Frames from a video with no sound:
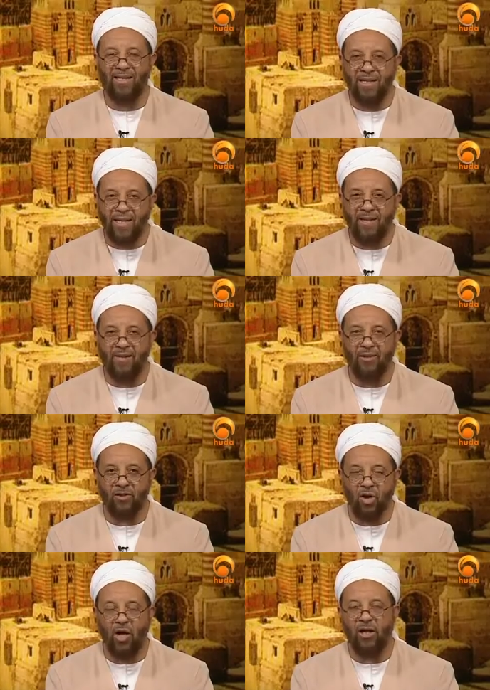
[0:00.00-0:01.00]
Underneath a
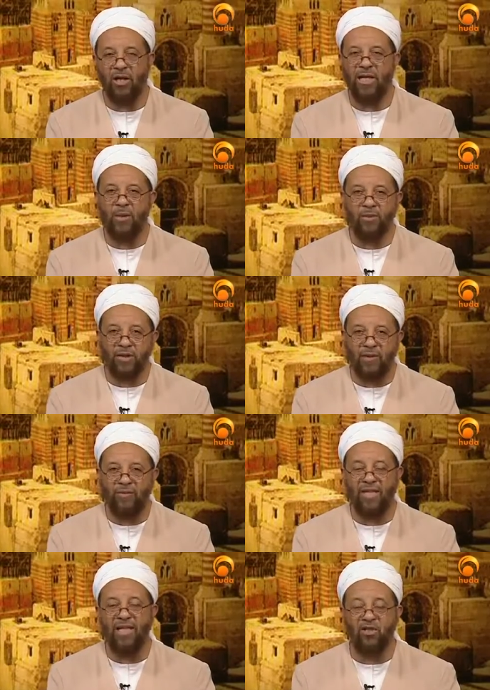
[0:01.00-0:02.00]
scholar, he was
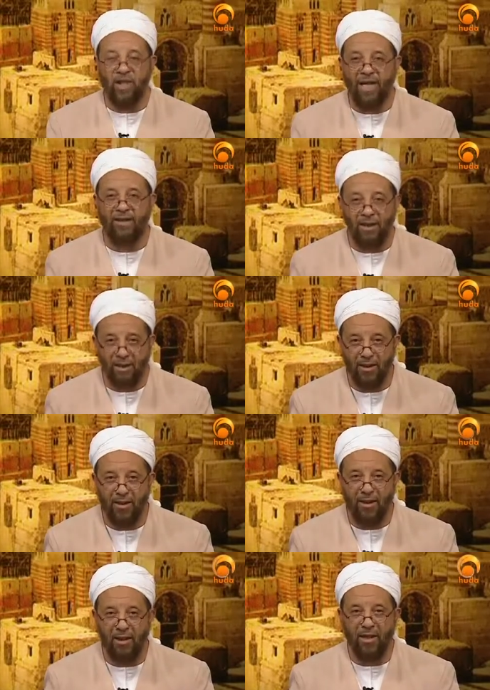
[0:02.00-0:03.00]
given ijaza.
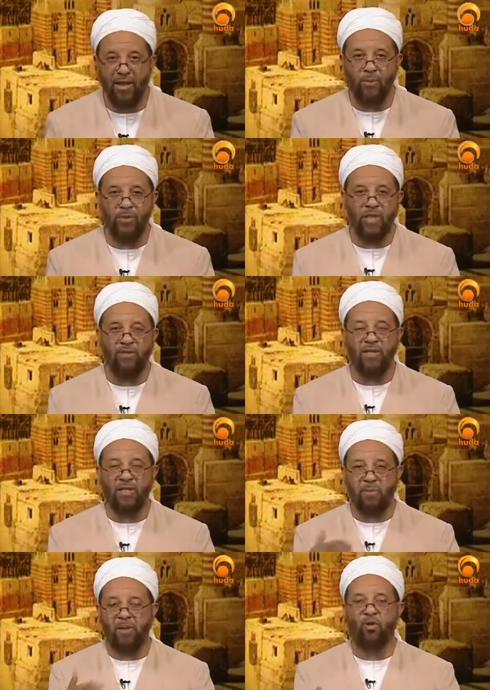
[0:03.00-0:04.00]
He was given
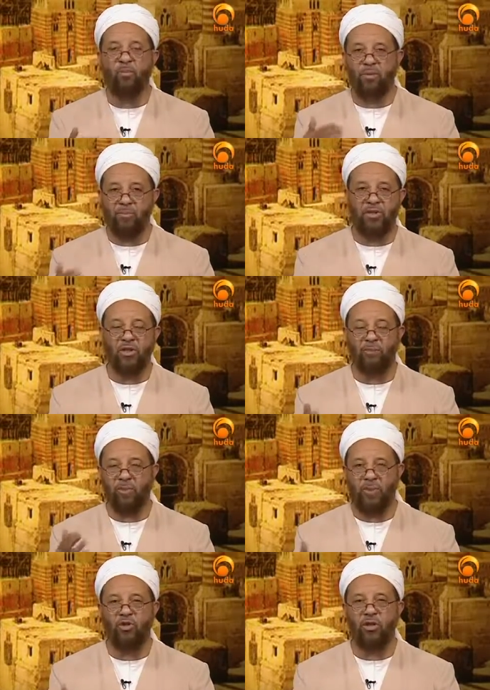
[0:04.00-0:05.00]
special permission,
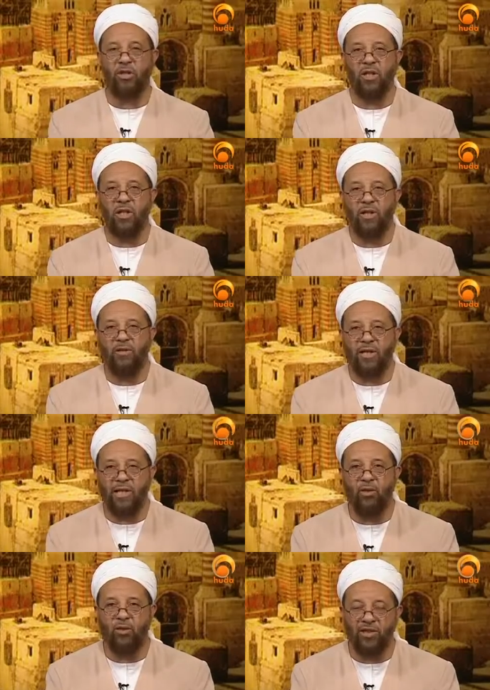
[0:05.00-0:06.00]
permission that
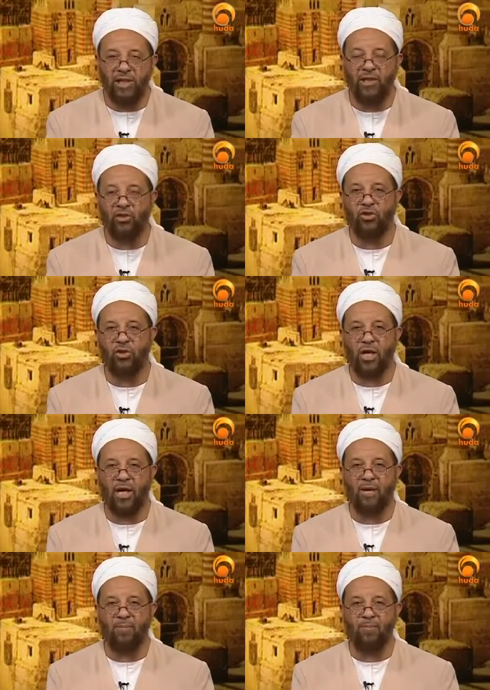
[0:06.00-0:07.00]
he could teach
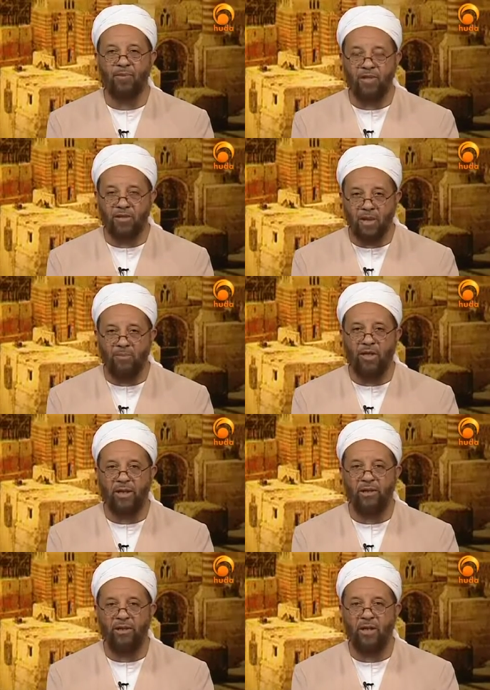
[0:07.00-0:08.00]
um, this
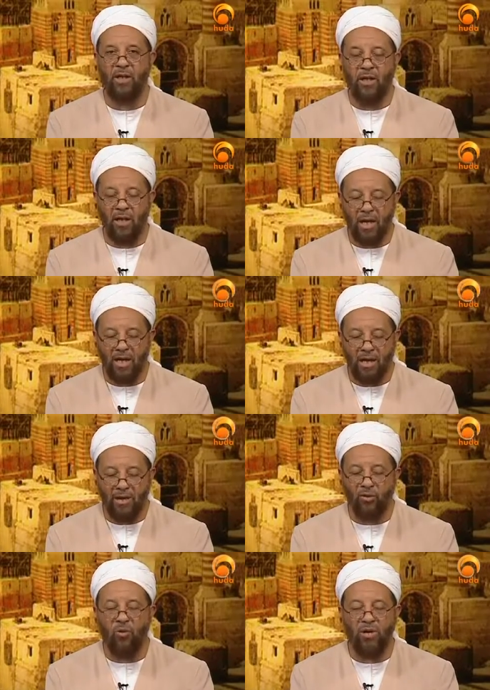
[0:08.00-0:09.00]
subject uh,
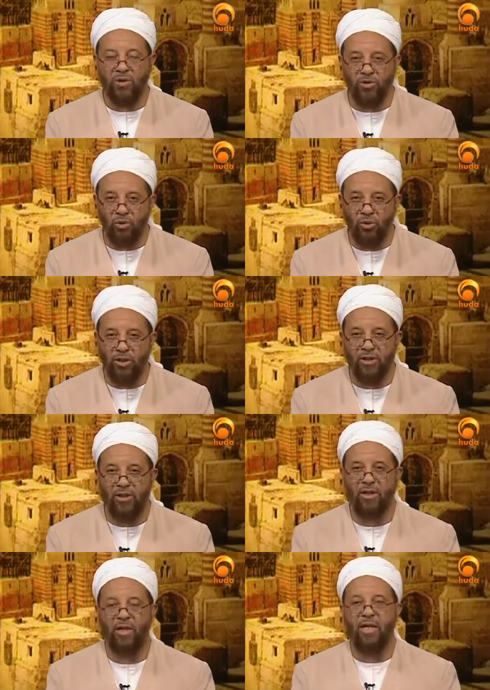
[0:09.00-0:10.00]
uh, to other students.